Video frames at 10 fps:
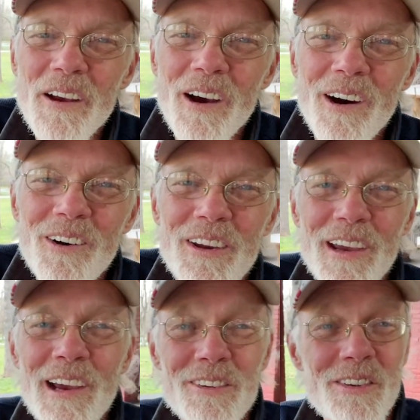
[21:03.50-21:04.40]

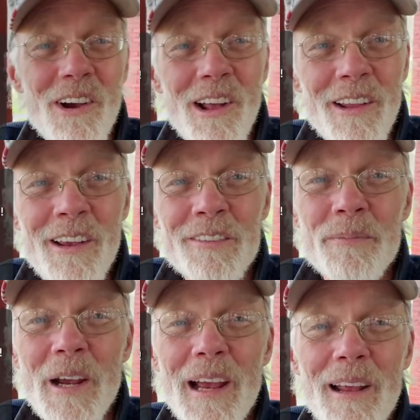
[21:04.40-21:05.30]
Okay, I saw this,
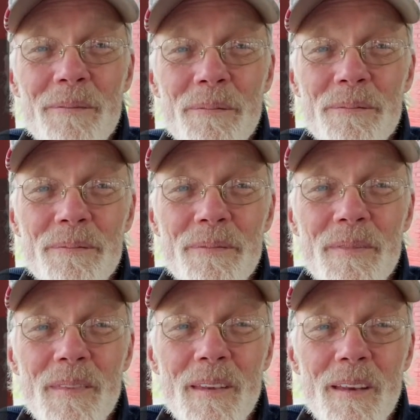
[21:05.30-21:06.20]
man.
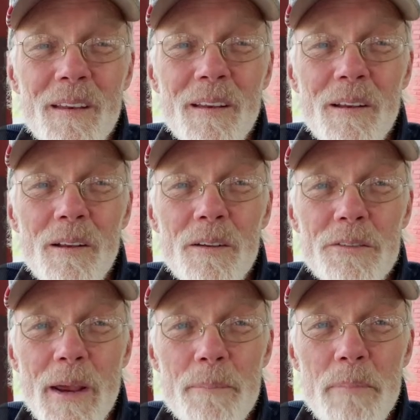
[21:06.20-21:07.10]

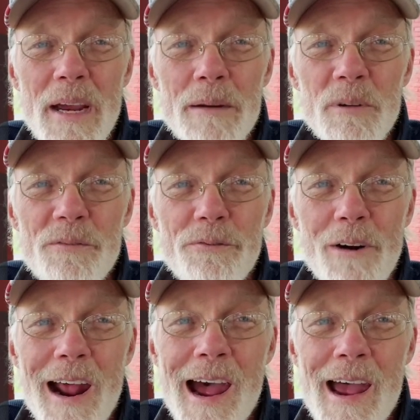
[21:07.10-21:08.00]
Sam
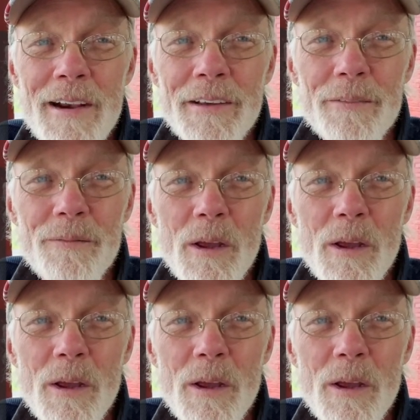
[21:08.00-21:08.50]
Bankman-Fried.